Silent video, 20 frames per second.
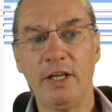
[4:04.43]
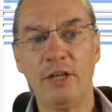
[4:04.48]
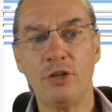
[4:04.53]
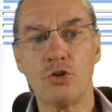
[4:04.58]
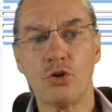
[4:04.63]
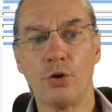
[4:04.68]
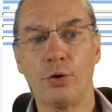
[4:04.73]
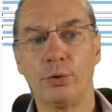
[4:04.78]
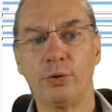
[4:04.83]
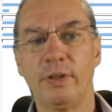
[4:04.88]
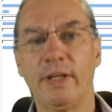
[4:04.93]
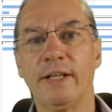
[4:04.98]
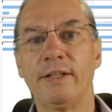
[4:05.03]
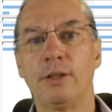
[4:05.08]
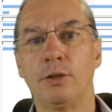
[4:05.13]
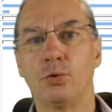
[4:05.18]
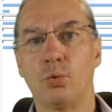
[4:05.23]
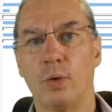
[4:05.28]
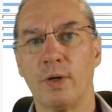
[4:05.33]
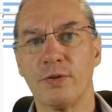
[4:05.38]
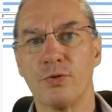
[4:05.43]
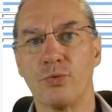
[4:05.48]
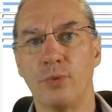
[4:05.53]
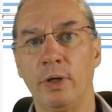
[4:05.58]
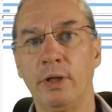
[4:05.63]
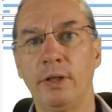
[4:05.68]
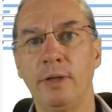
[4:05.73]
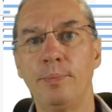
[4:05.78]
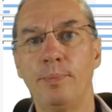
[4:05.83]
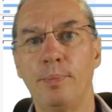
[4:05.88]
it showed that it was
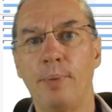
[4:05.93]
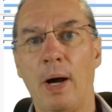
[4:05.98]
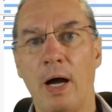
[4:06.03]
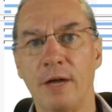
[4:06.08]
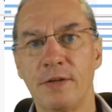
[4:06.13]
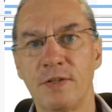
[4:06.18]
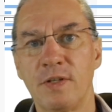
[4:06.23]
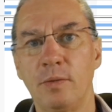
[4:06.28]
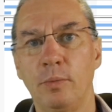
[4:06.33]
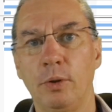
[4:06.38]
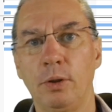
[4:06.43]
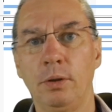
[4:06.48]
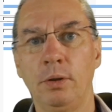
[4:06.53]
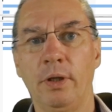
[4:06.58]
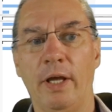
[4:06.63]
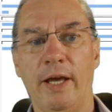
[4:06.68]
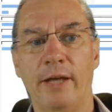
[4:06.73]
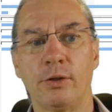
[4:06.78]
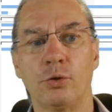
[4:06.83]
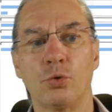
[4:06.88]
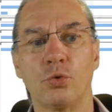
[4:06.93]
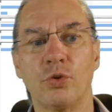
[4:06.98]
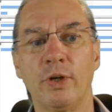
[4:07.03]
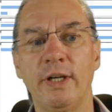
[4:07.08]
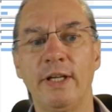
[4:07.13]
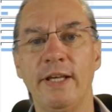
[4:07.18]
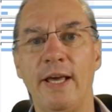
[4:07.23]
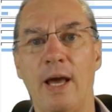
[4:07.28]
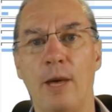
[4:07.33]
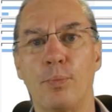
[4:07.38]
really possible and
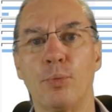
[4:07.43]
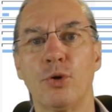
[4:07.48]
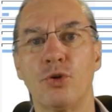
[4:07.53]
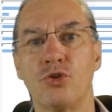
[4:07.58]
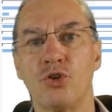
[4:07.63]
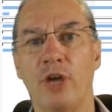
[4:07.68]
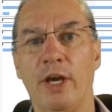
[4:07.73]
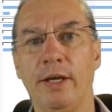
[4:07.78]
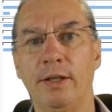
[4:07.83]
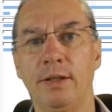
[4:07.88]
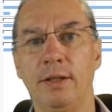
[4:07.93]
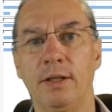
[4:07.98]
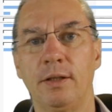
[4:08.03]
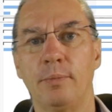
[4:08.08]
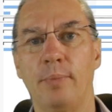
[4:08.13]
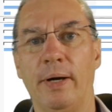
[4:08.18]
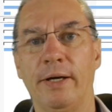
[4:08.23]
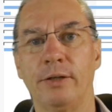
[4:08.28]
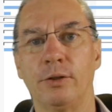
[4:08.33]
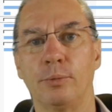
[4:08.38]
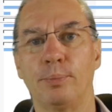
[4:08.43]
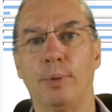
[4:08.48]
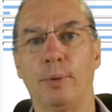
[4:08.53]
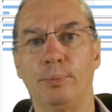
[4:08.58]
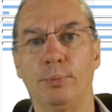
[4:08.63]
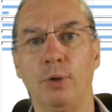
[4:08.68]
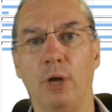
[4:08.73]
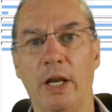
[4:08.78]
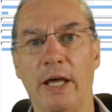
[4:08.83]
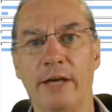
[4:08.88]
really appreciated by the
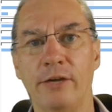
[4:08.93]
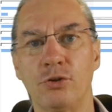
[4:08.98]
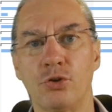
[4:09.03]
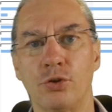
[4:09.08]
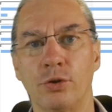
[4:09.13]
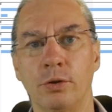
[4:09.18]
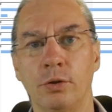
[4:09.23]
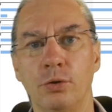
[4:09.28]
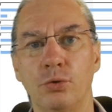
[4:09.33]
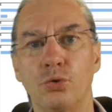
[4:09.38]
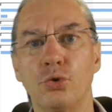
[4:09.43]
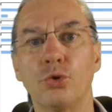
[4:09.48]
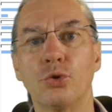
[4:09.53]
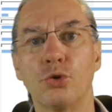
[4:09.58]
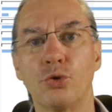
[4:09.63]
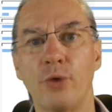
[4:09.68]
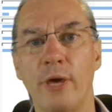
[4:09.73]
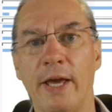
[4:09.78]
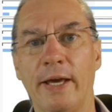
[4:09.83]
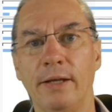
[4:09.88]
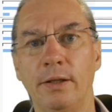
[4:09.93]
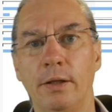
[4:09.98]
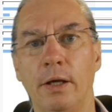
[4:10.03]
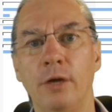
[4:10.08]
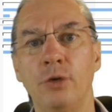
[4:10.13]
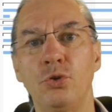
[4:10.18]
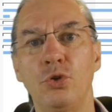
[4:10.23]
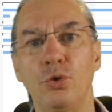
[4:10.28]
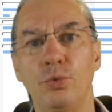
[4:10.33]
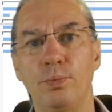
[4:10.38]
population to create
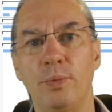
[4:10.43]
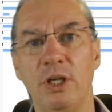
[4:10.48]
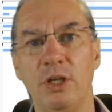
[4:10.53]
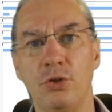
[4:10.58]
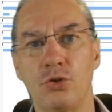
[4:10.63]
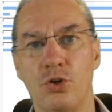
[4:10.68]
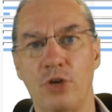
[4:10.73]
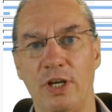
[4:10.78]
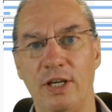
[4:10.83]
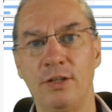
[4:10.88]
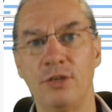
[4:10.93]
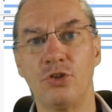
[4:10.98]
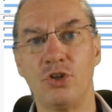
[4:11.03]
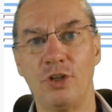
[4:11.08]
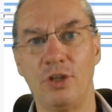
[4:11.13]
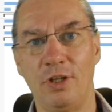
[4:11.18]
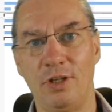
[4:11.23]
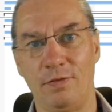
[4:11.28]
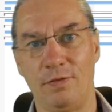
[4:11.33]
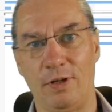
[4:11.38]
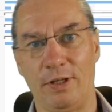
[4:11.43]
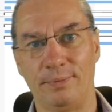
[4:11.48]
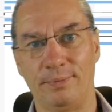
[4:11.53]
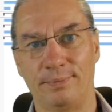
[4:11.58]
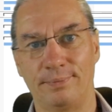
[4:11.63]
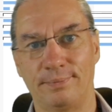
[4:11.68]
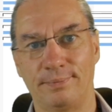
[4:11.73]
a new beach in Geneva.